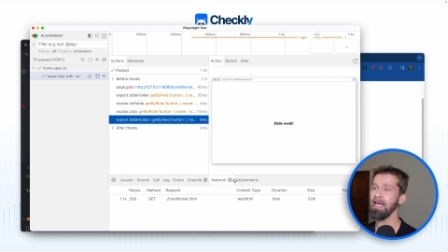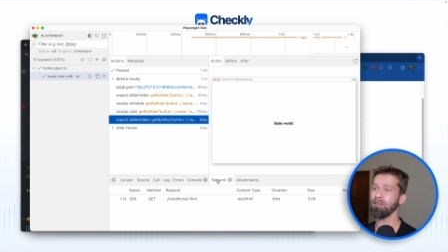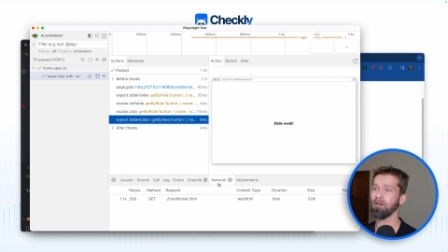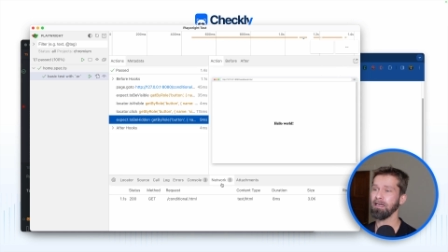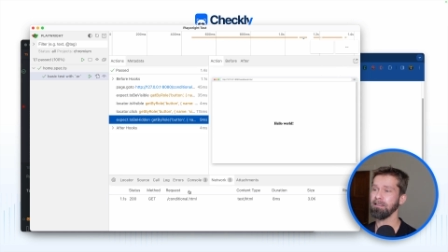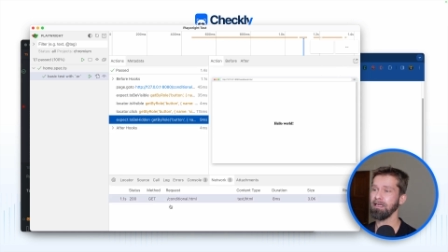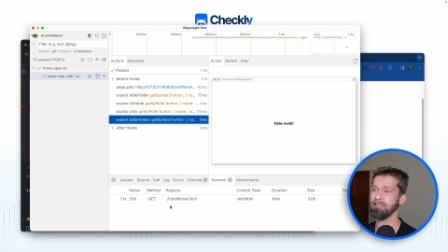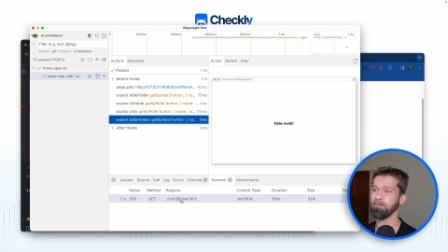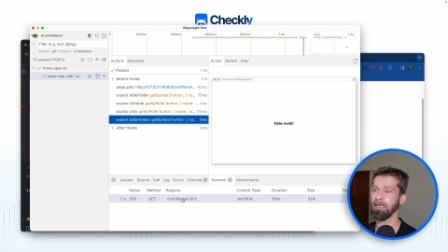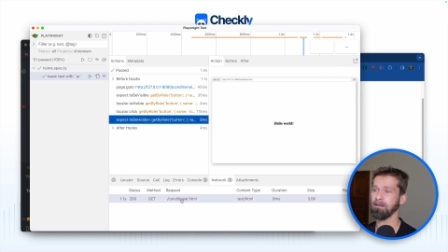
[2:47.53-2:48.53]
You can
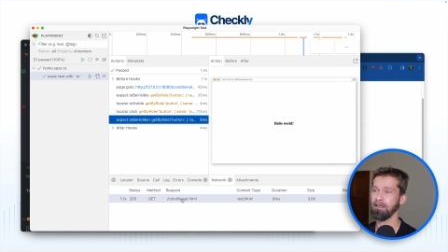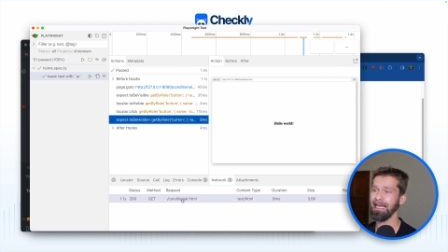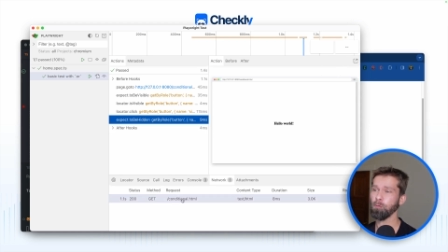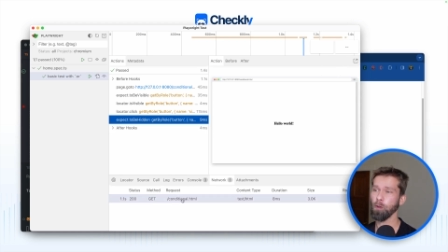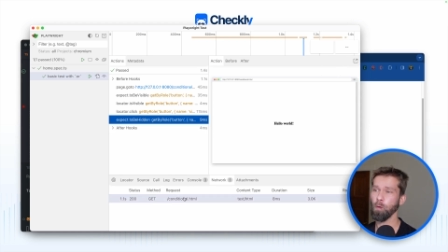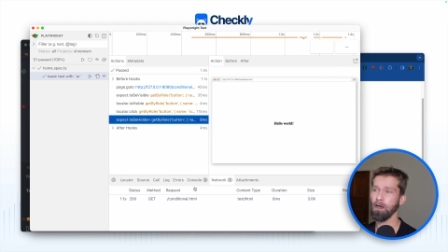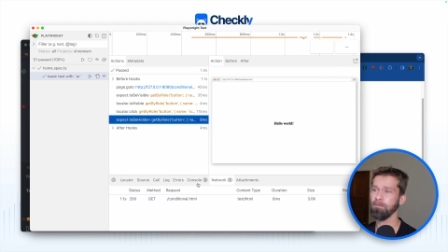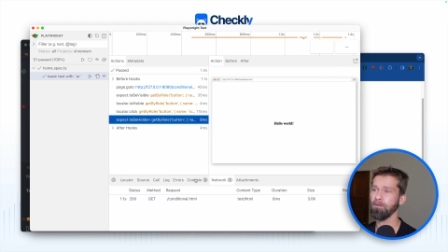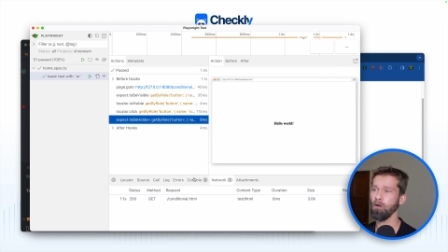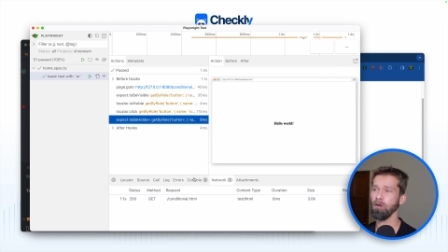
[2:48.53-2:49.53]
inspect the network
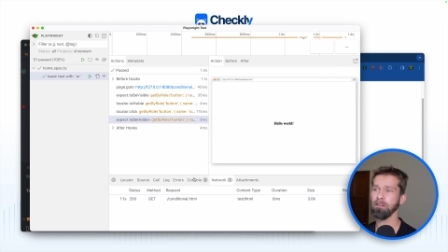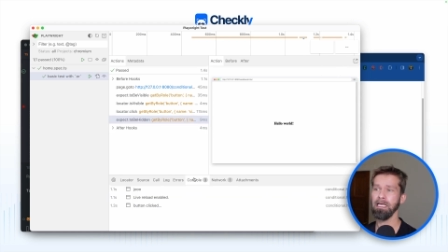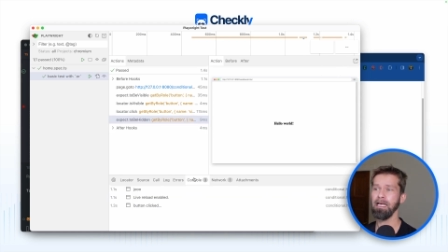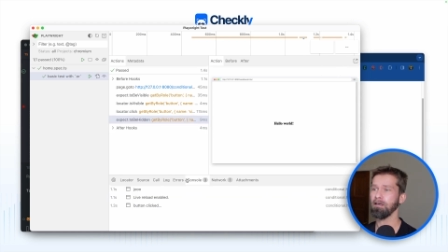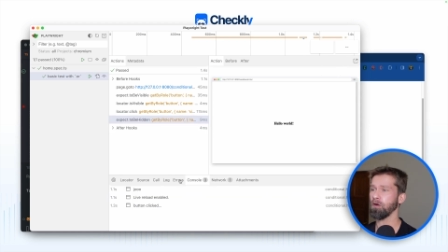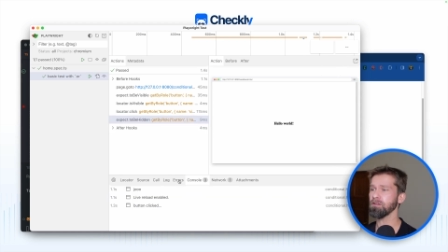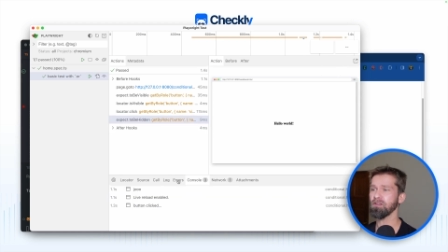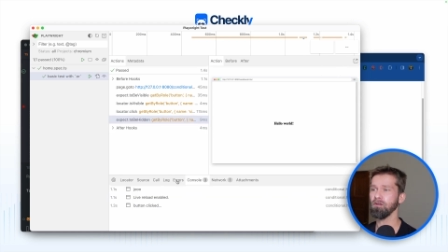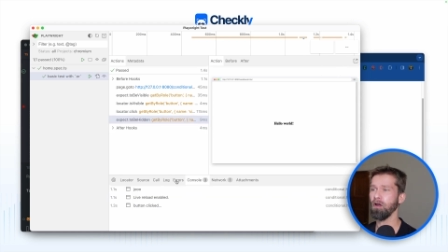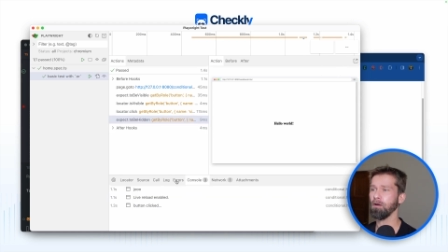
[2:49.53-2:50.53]
waterfall,
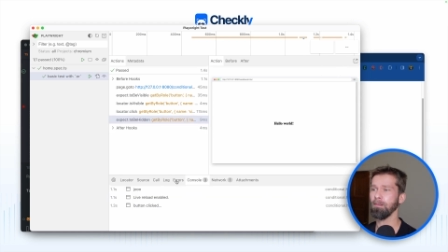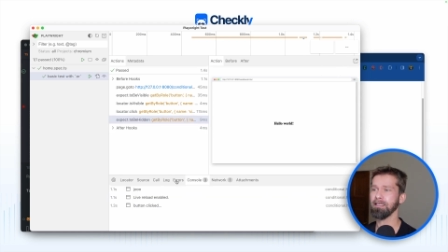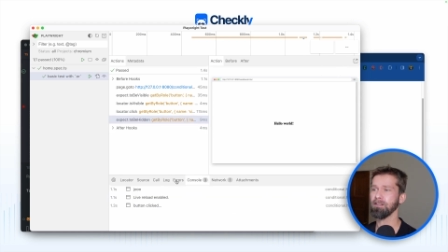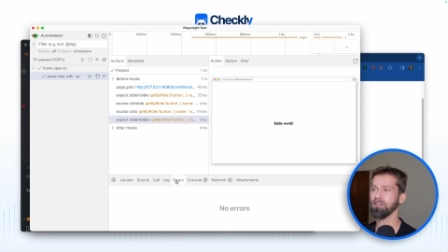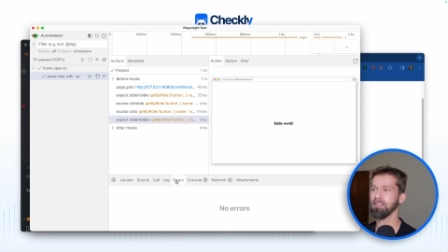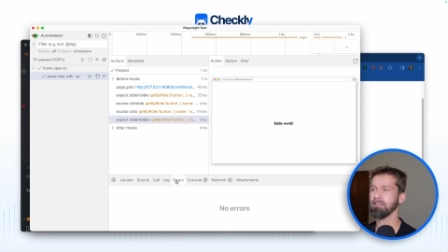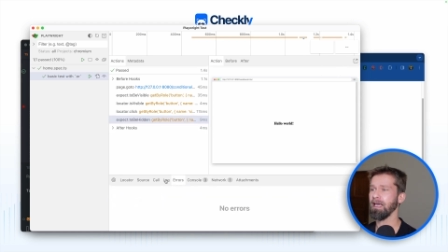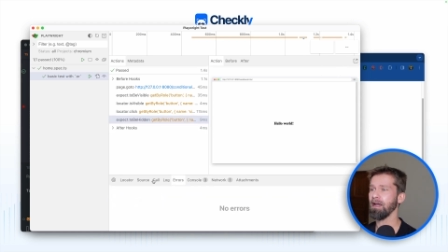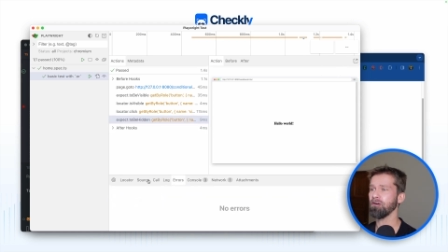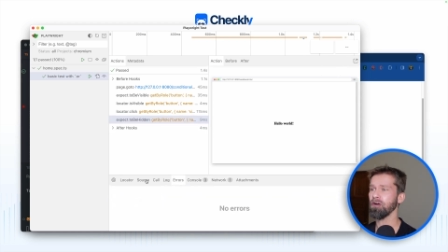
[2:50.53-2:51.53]
console log messages,
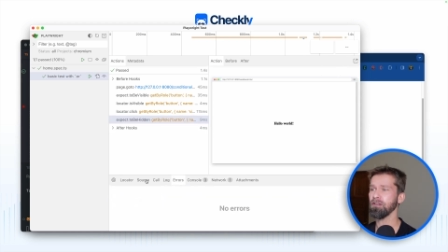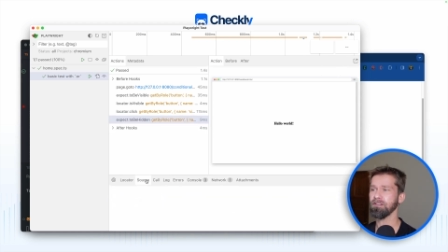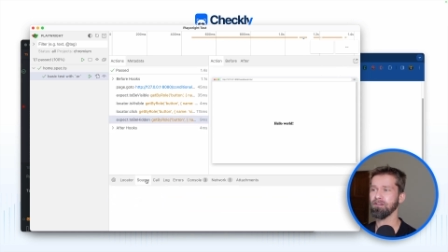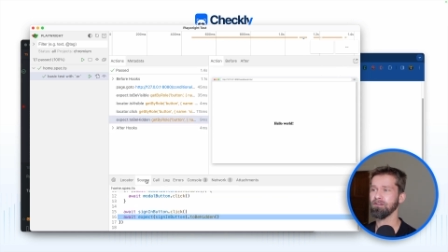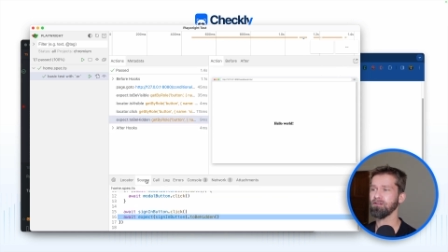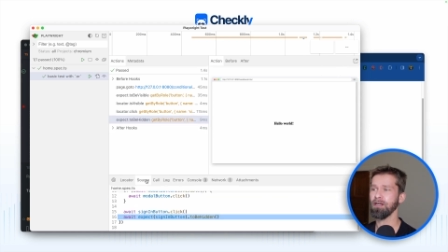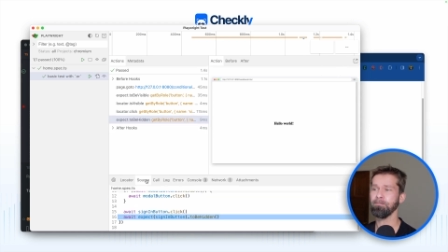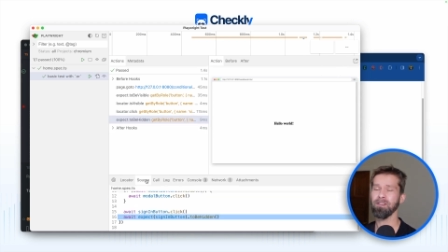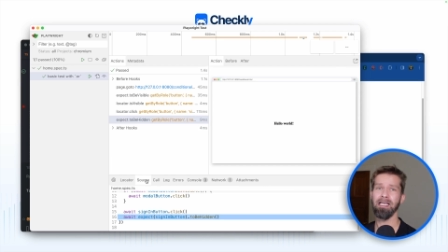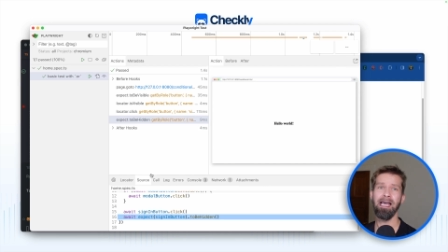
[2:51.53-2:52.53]
errors, your
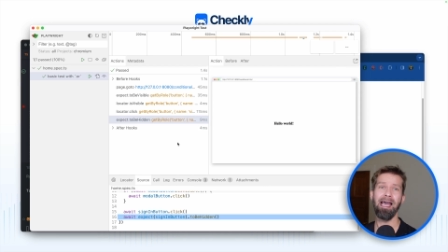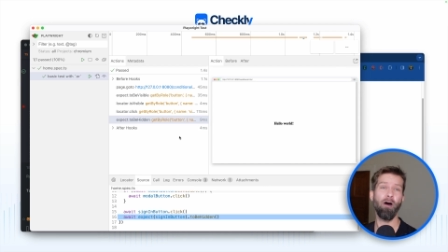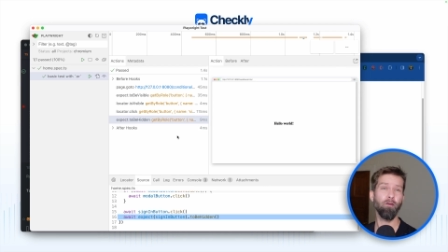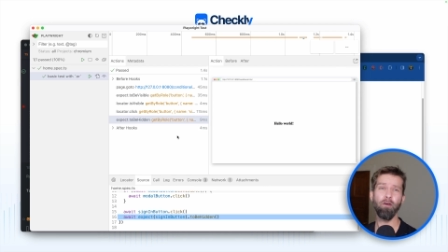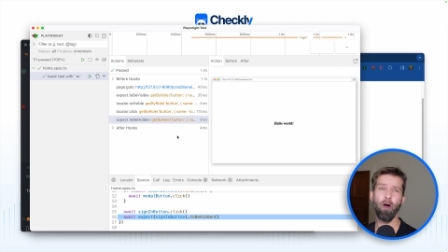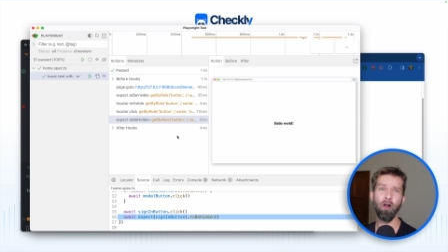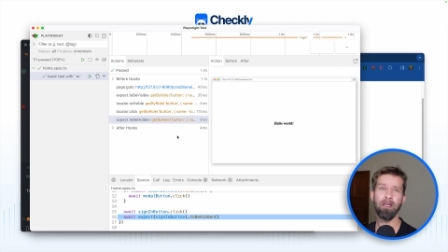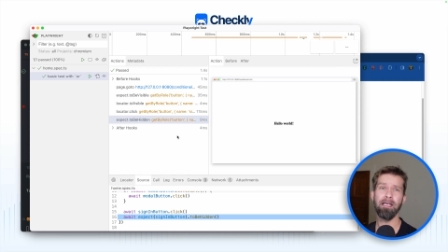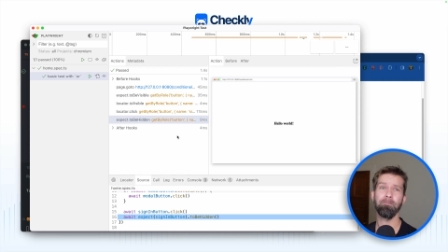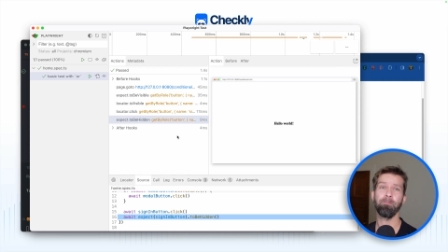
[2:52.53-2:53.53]
script.
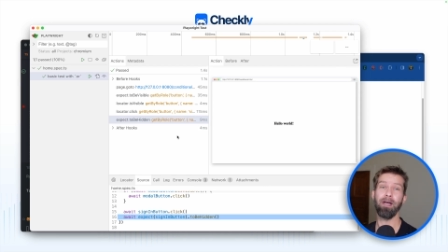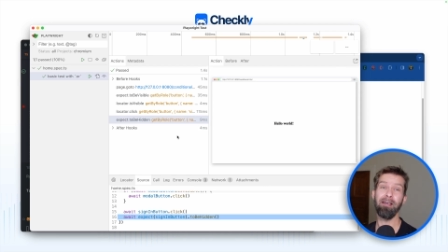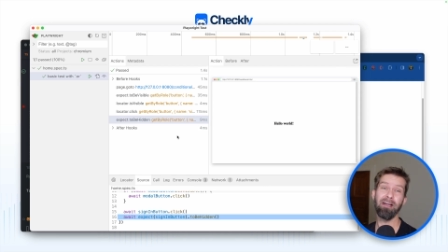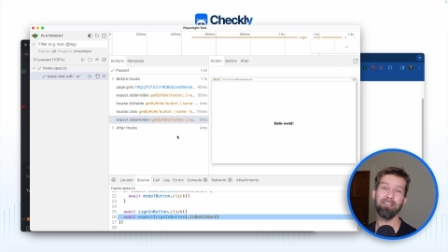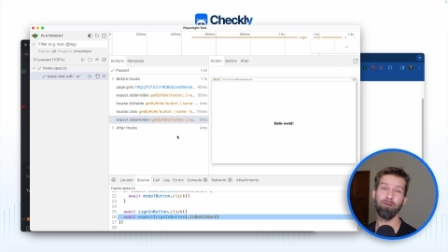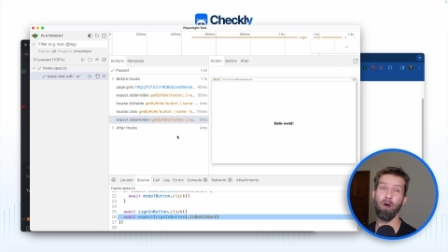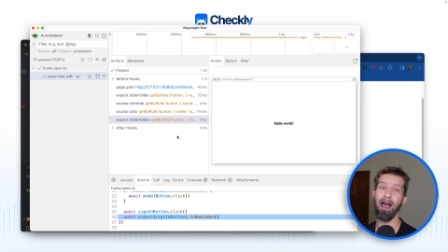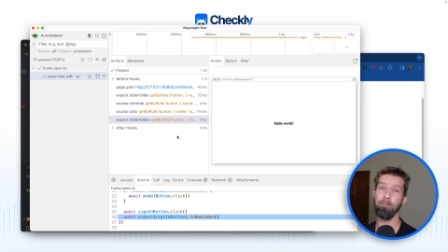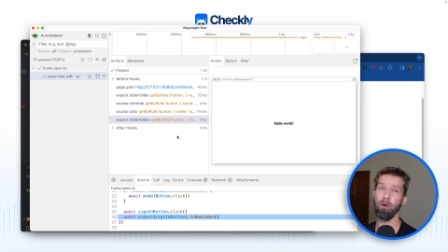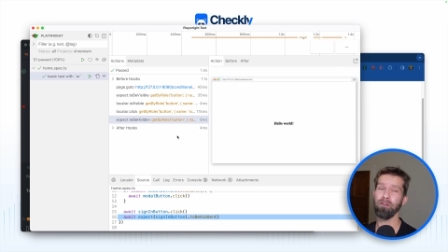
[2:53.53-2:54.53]
Overall, Playwright's
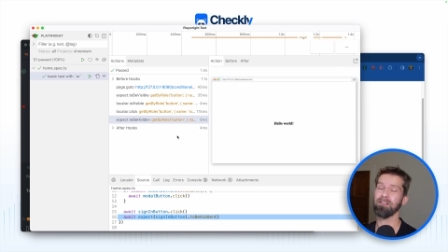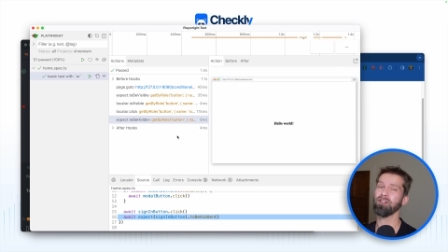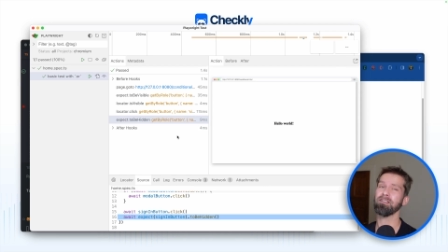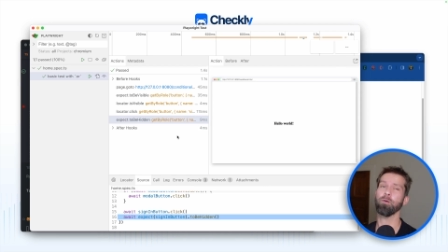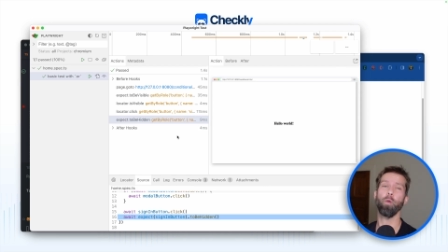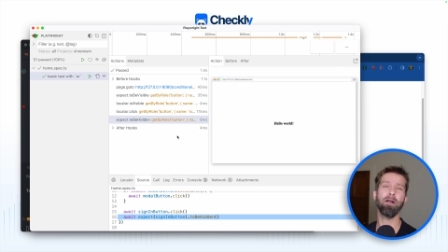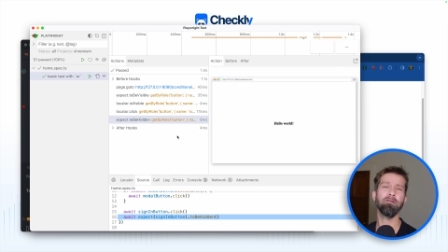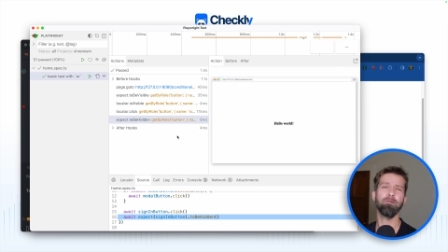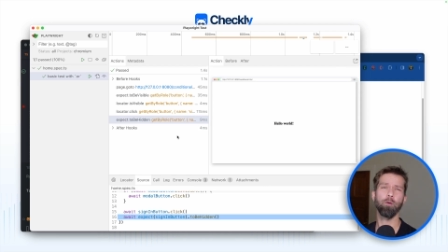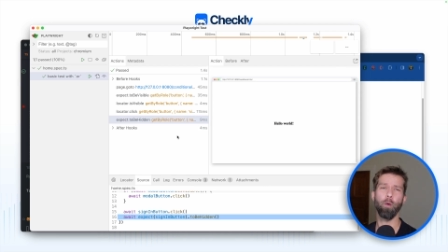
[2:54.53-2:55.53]
UI mode is just a
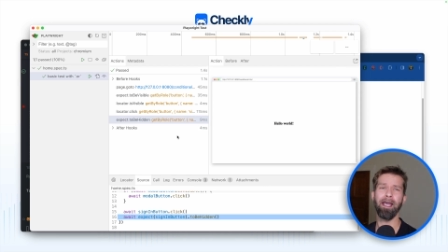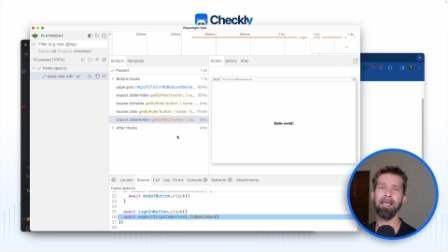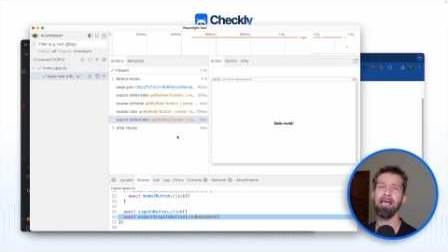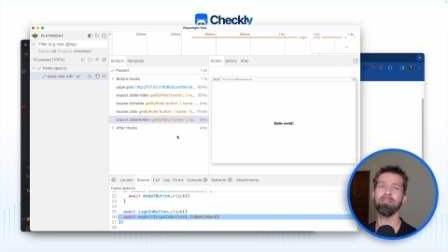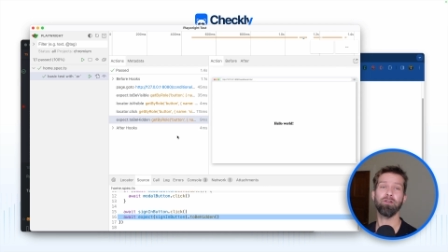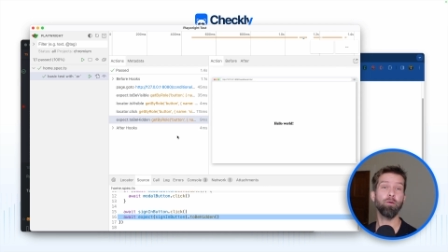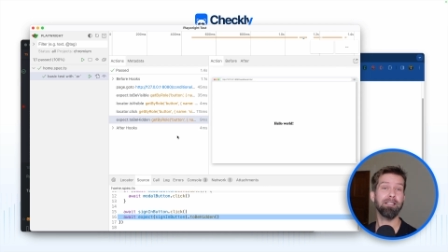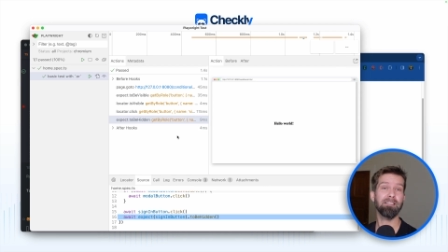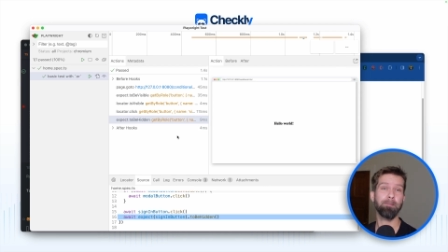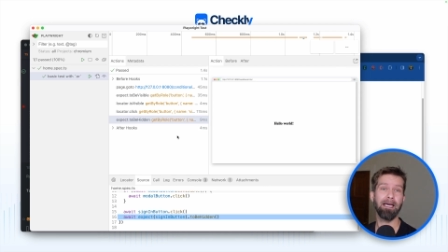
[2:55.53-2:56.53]
wonderful way to
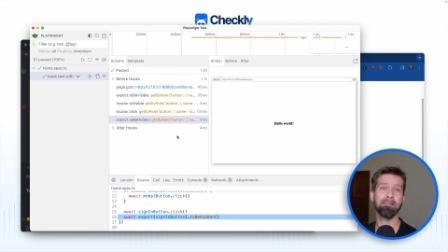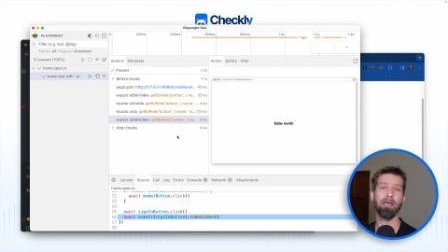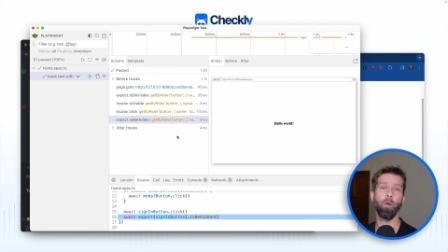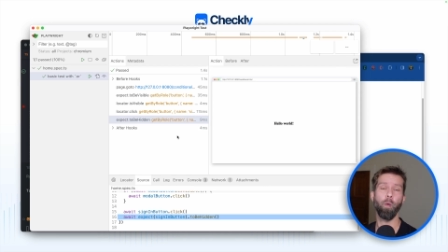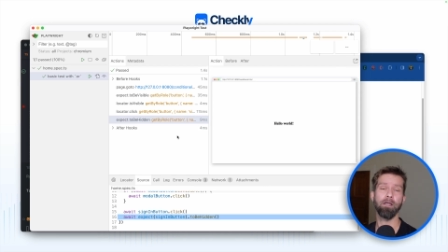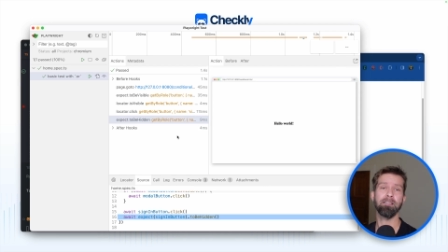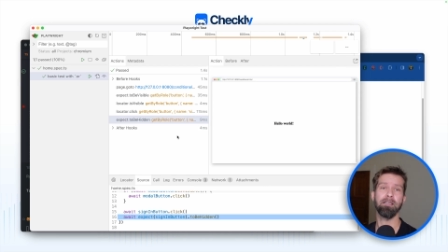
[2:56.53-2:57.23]
inspect what